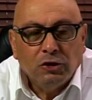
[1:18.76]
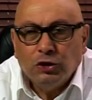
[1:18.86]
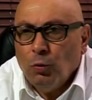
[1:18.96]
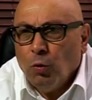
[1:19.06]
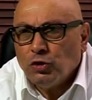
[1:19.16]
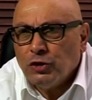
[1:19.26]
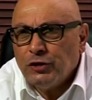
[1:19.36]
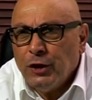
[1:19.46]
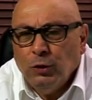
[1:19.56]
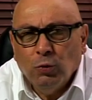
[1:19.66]
she watches
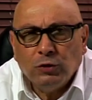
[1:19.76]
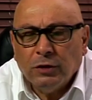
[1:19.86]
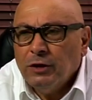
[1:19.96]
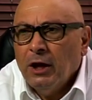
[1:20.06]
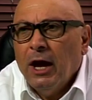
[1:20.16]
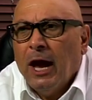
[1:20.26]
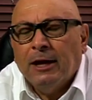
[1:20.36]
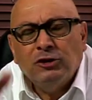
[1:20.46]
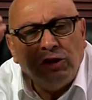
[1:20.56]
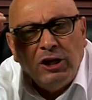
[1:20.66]
the news,
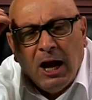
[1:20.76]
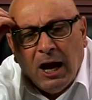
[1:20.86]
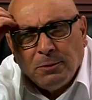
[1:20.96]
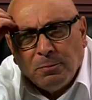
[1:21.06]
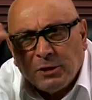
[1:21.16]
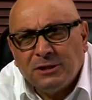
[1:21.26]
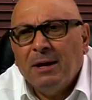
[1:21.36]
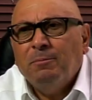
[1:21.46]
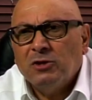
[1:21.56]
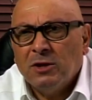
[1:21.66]
and she had
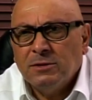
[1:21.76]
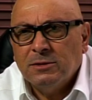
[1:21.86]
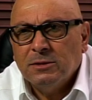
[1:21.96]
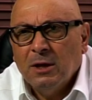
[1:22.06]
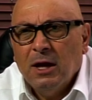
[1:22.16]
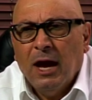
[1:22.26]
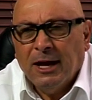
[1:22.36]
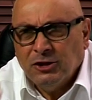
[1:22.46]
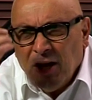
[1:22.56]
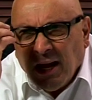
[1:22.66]
perceptions,
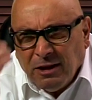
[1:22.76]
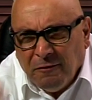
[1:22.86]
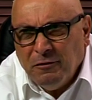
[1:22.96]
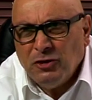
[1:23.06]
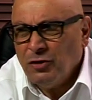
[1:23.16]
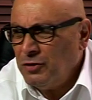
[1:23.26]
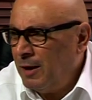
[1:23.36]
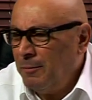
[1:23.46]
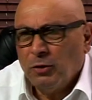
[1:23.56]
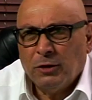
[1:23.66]
and she had a vision
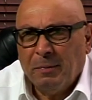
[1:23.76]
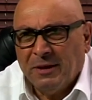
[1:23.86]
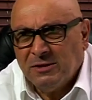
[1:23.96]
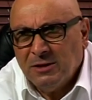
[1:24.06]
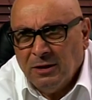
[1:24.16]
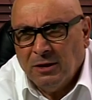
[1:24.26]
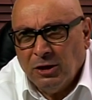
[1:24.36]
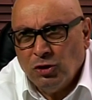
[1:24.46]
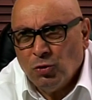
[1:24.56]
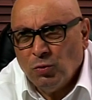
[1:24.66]
about the Palestinian
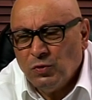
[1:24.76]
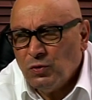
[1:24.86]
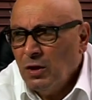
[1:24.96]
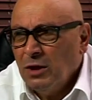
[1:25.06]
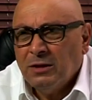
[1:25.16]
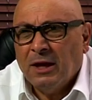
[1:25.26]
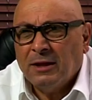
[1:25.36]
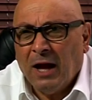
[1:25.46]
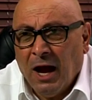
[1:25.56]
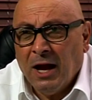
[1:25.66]
issues
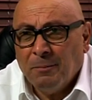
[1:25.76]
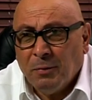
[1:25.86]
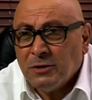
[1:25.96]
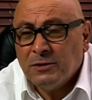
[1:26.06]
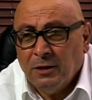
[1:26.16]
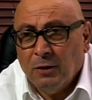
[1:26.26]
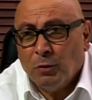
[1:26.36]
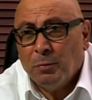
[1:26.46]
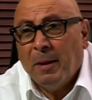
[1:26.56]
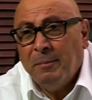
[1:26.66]
that I personally,
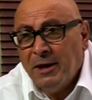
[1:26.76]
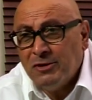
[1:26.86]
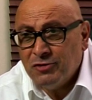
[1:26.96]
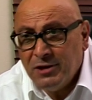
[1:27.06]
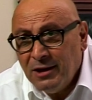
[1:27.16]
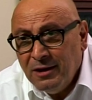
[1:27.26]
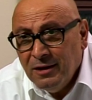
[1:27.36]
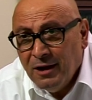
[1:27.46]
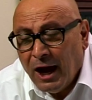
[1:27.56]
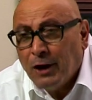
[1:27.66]
with my PhD,
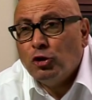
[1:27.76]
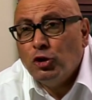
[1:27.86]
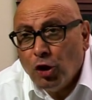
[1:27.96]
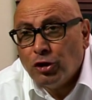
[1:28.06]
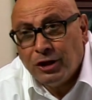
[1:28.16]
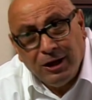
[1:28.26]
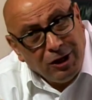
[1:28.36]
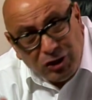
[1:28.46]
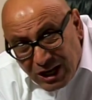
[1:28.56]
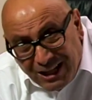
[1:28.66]
I could not
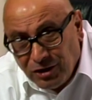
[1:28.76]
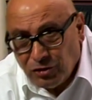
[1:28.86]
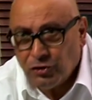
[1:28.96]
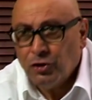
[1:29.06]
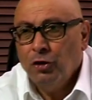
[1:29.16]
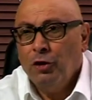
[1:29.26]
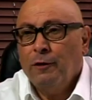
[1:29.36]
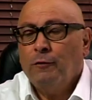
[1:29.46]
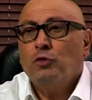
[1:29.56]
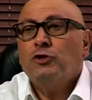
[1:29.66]
really challenge her
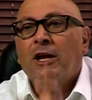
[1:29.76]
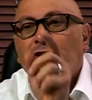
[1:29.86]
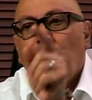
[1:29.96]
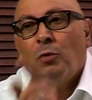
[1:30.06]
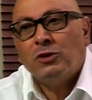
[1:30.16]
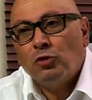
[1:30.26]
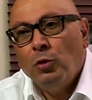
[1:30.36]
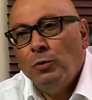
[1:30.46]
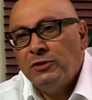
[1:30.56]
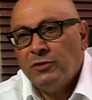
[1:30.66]
views, and she was
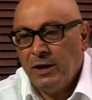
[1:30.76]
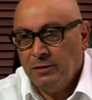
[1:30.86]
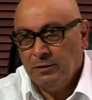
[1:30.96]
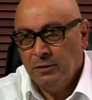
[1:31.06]
always right.